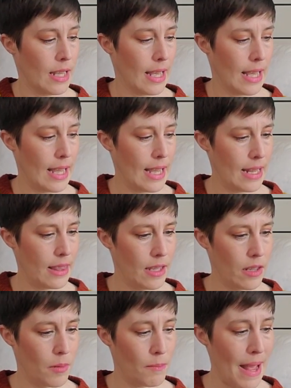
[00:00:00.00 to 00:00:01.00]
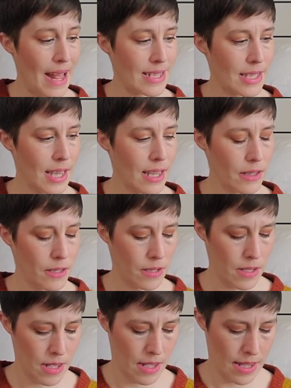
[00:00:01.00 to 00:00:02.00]
a little basket.
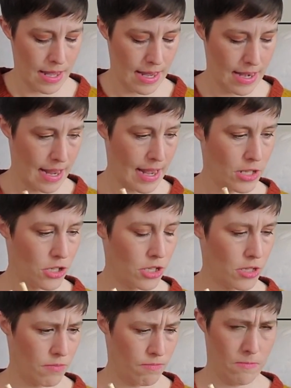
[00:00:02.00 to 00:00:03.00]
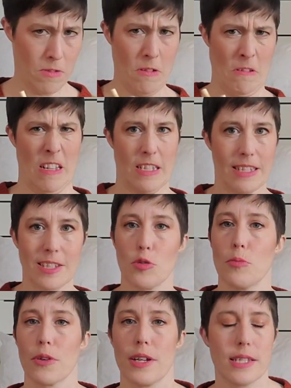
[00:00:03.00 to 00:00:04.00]
And I say
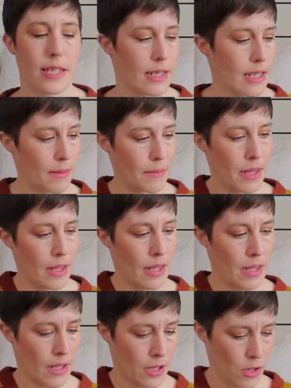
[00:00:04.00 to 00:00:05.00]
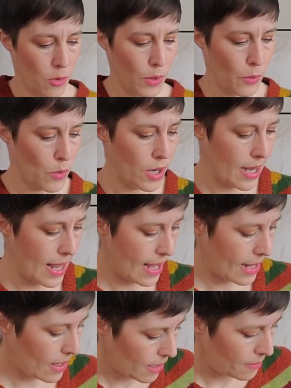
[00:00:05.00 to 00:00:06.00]
super easy, and then I'm with one
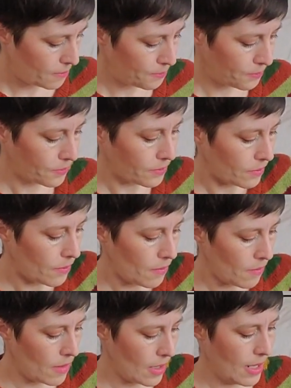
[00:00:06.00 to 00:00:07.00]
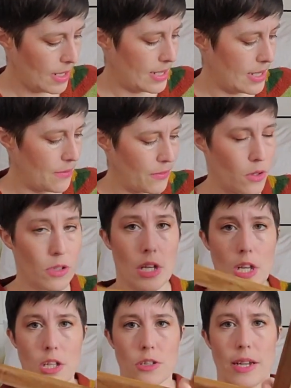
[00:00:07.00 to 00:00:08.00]
hand, it's difficult.
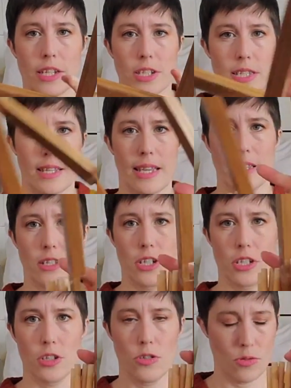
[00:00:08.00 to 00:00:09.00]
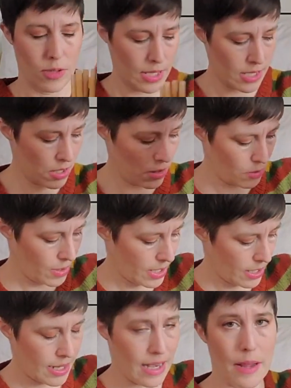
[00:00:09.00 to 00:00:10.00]
So I can do this to
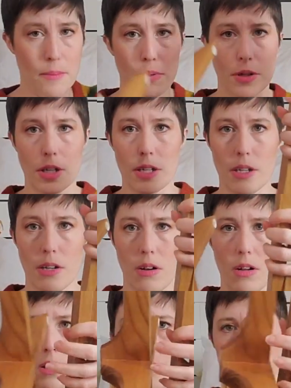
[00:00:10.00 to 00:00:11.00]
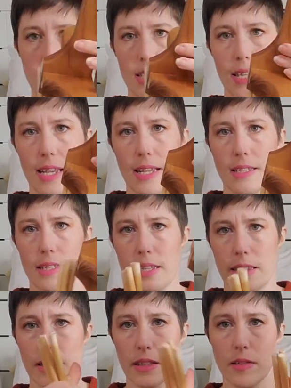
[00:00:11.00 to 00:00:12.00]
it, and I put all of these things
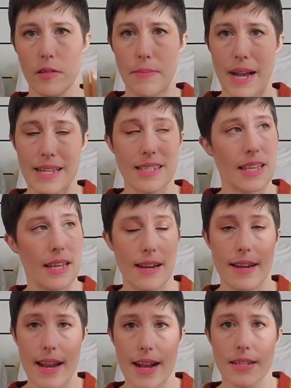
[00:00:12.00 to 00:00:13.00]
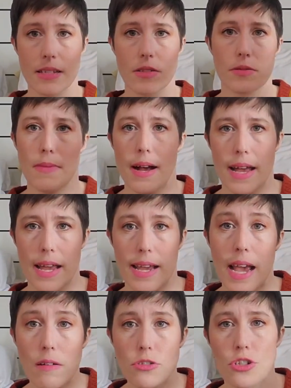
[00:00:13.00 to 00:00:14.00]
in the little basket next to my
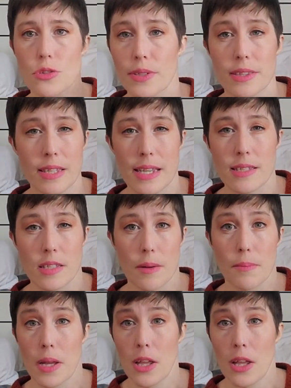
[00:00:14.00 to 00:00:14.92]
couch, so it takes up